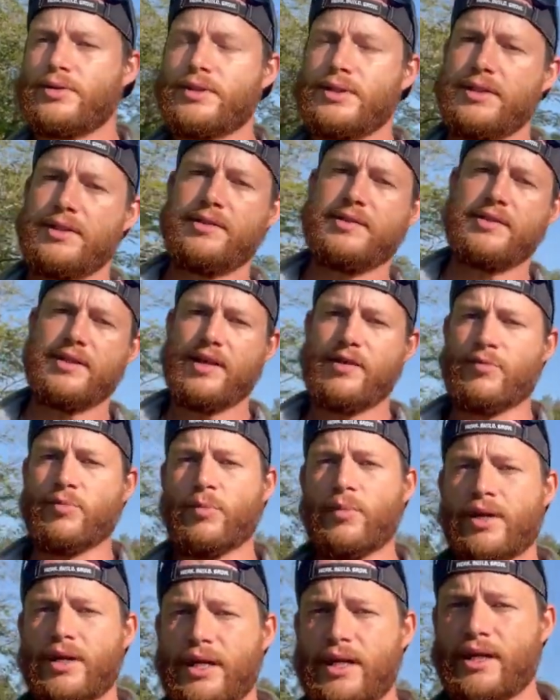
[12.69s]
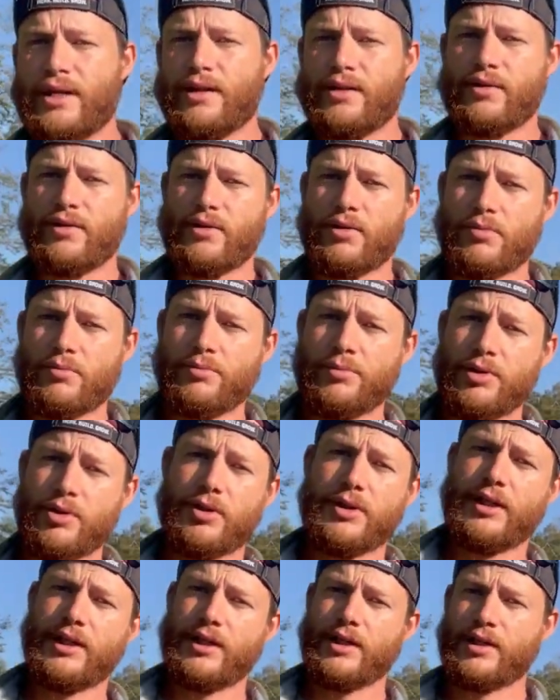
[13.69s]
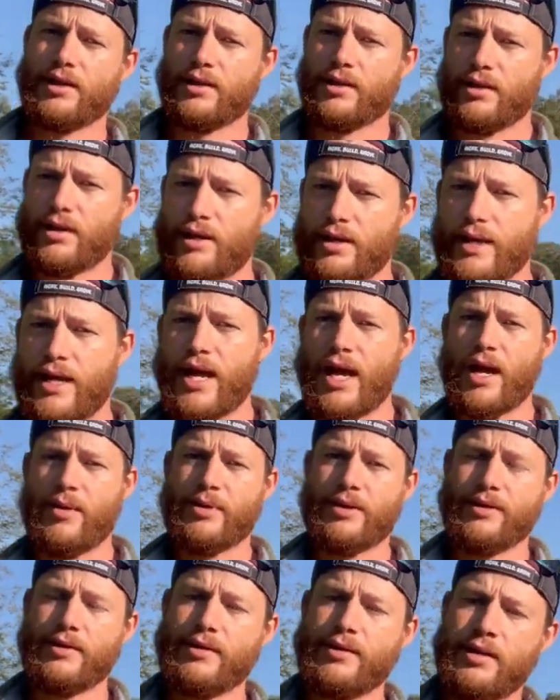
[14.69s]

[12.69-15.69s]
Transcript: to save money on building a cabin.